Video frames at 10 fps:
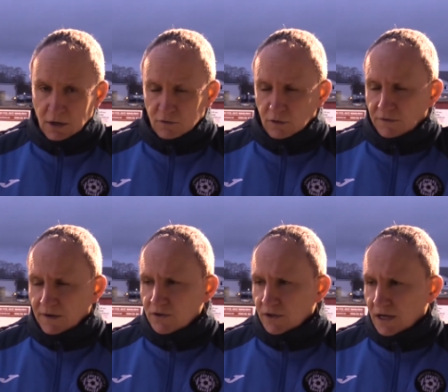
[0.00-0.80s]
Took
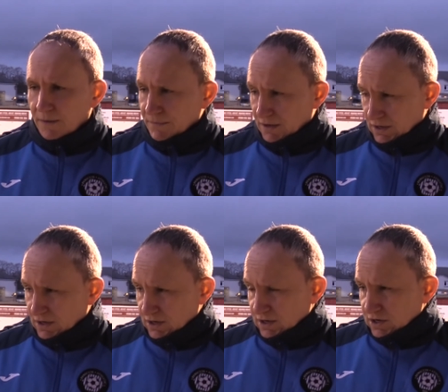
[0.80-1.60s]
advantage of that.
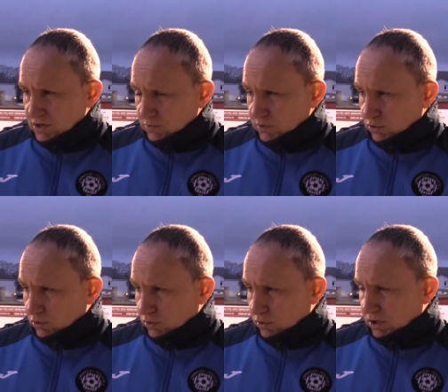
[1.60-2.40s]
We
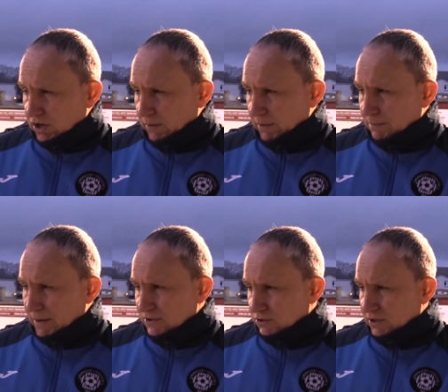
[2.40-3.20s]
go at the
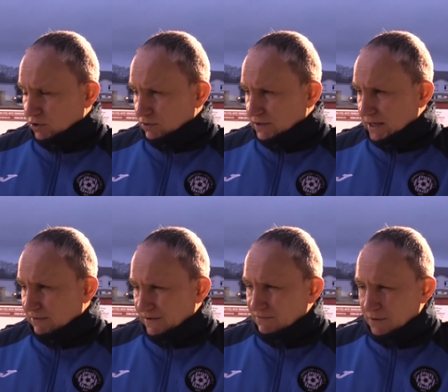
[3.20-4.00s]
pitch that we're on the
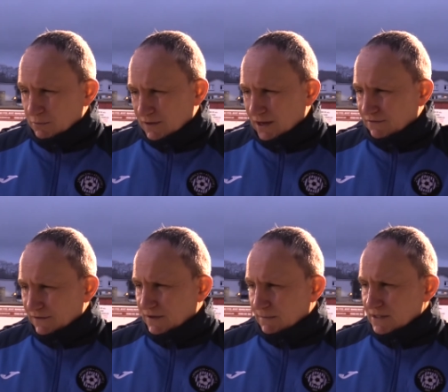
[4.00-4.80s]
game for
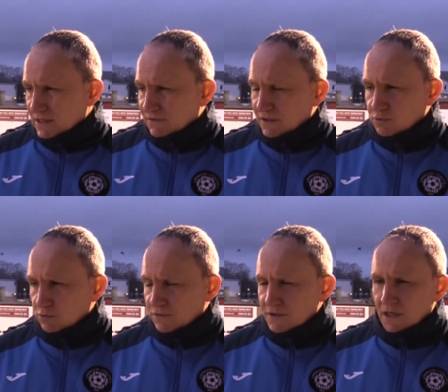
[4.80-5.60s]
10-15 minutes after they
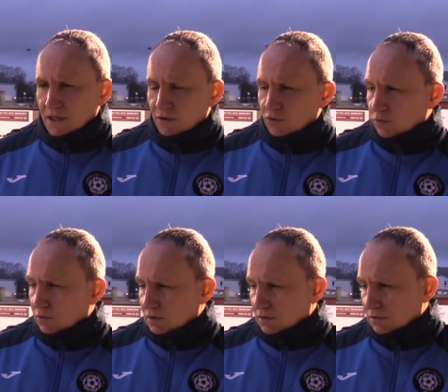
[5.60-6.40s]
scored the second goal.
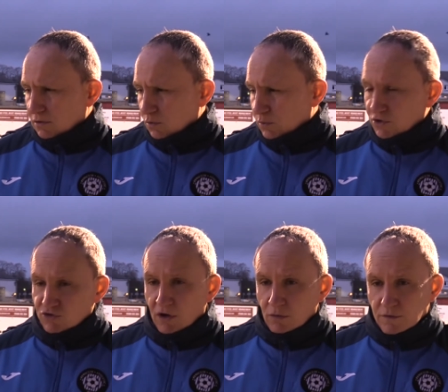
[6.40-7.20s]
We
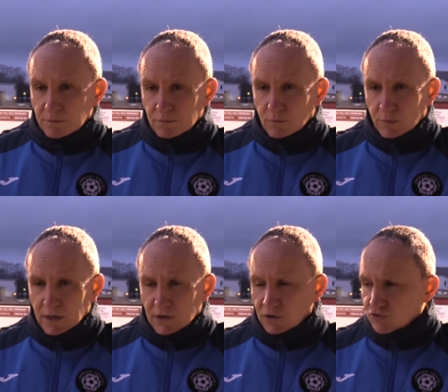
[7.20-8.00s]
struggled.
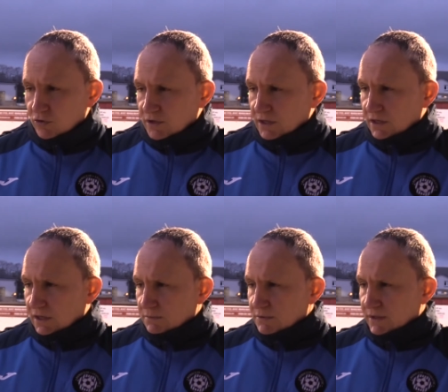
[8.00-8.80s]
We actually struggled to
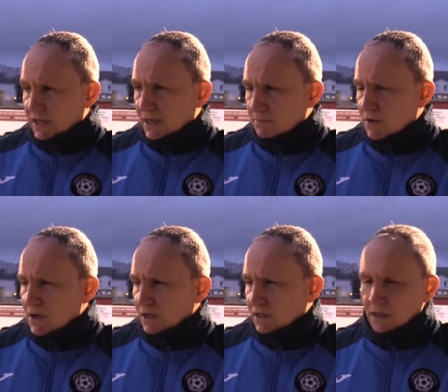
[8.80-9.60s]
get out to the game,
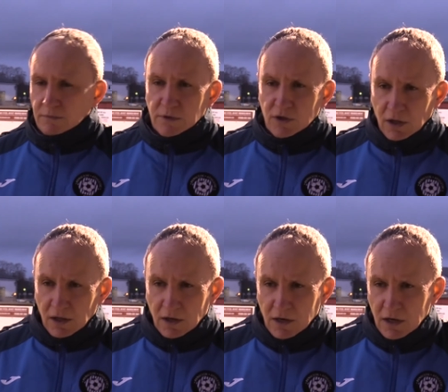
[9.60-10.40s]
get out to each
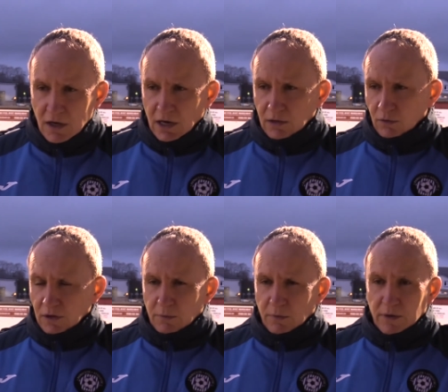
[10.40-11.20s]
other, and we
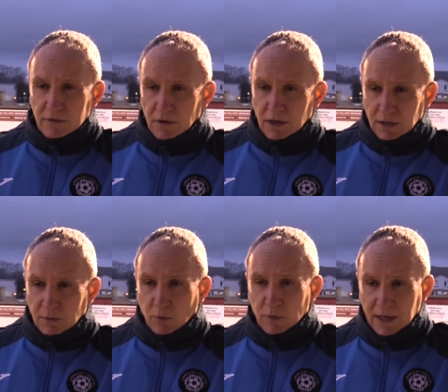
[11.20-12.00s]
were nothing
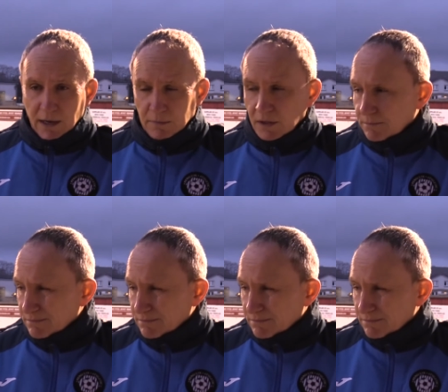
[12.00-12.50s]
like what we can be.